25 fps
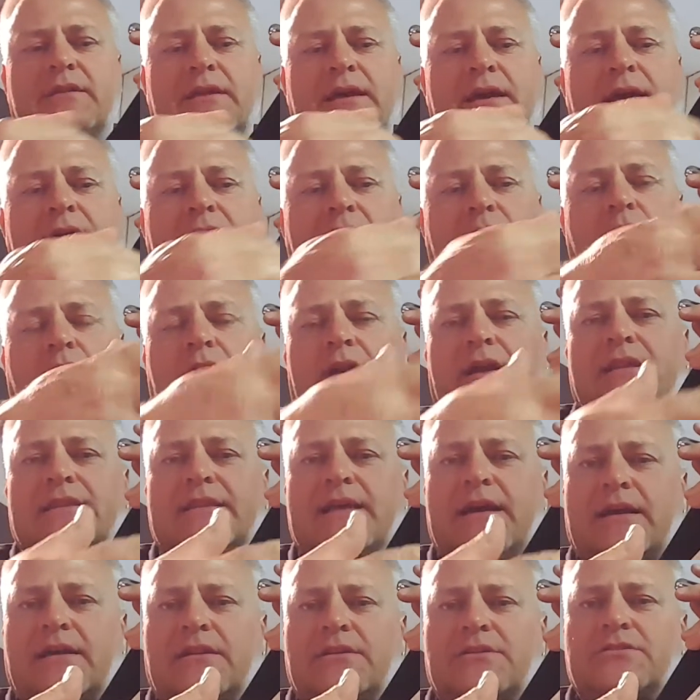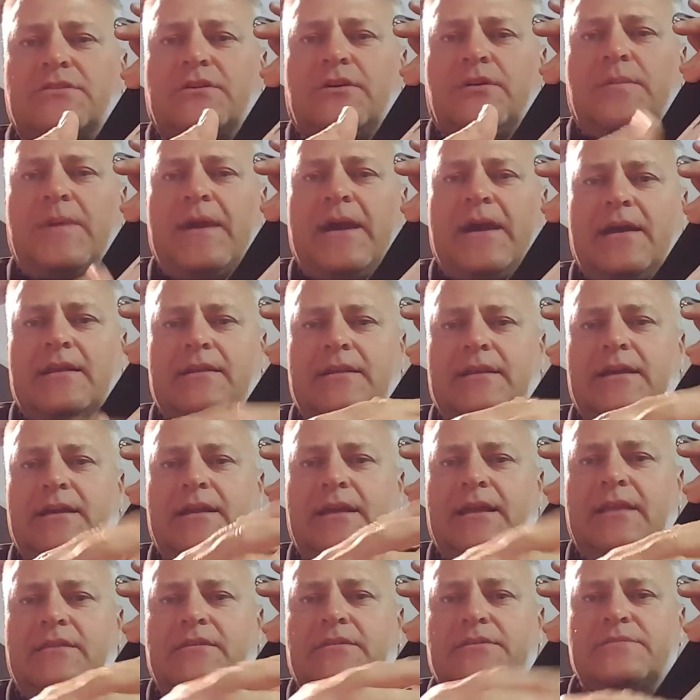In order to get that control panel in
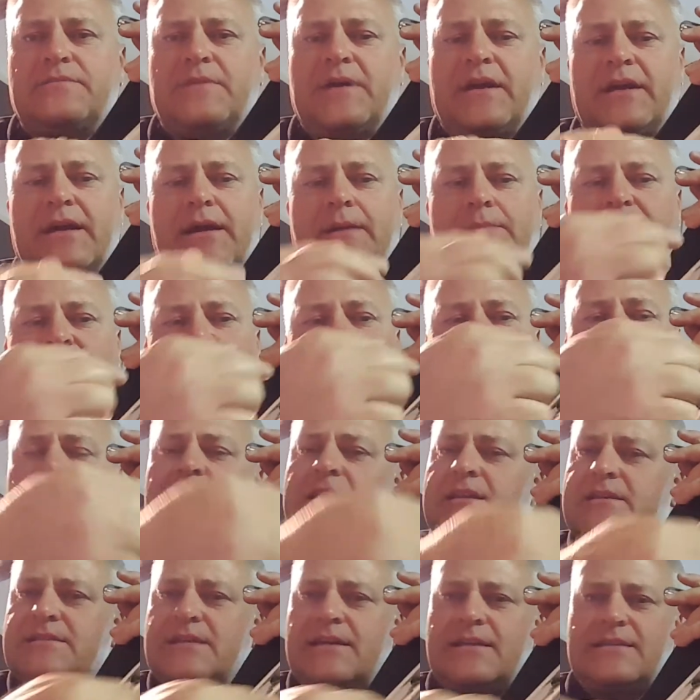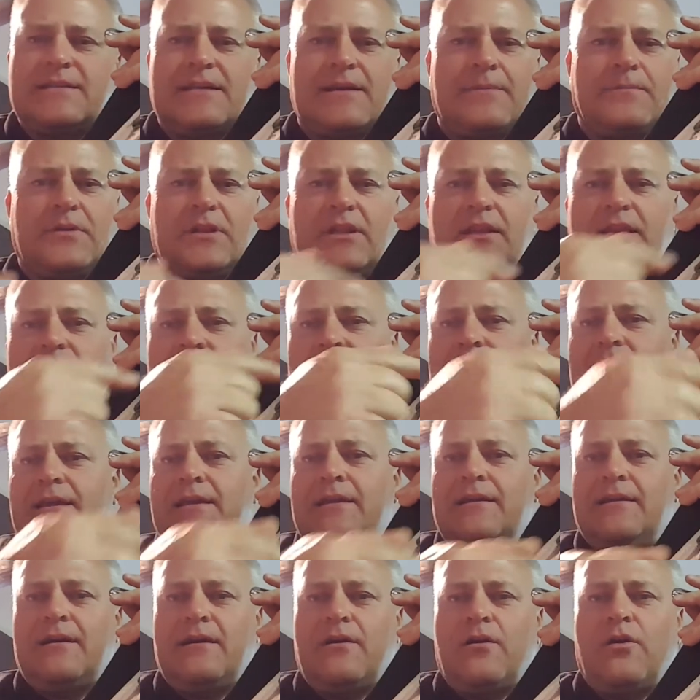and get those pickups, this thing's
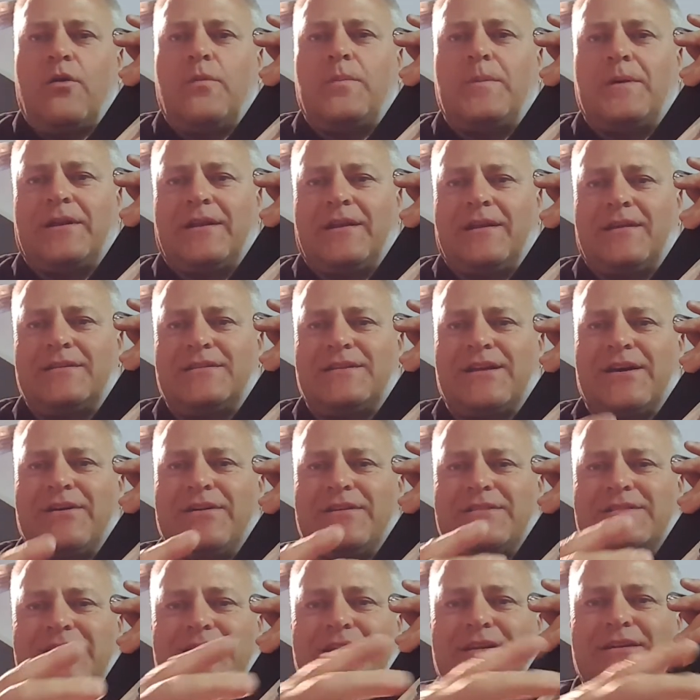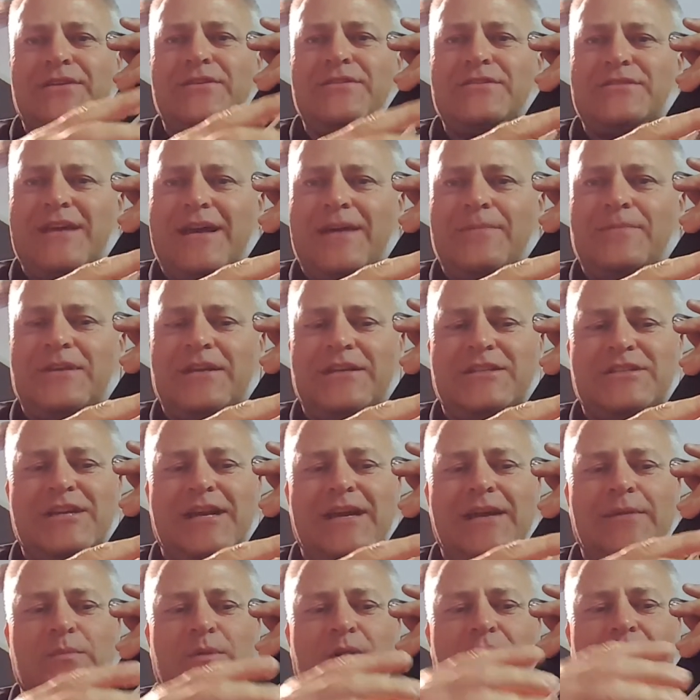completely open, so it's a huge empty
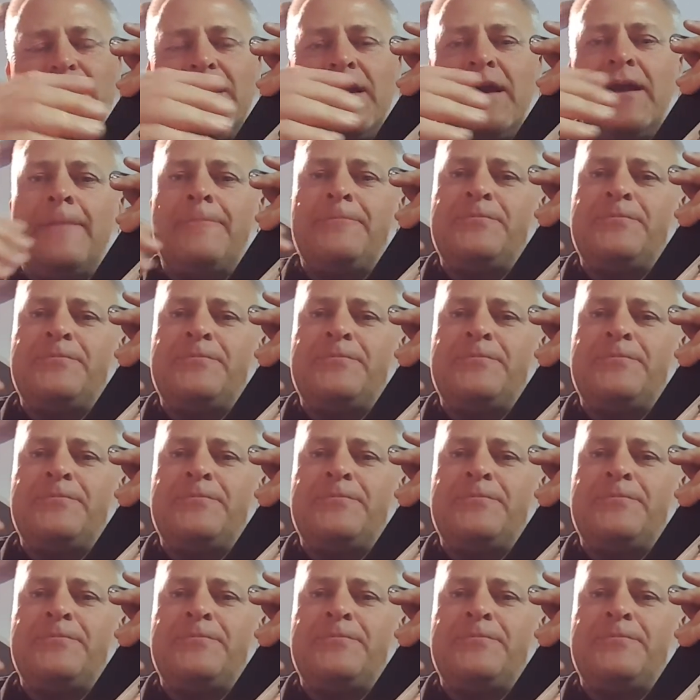chamber.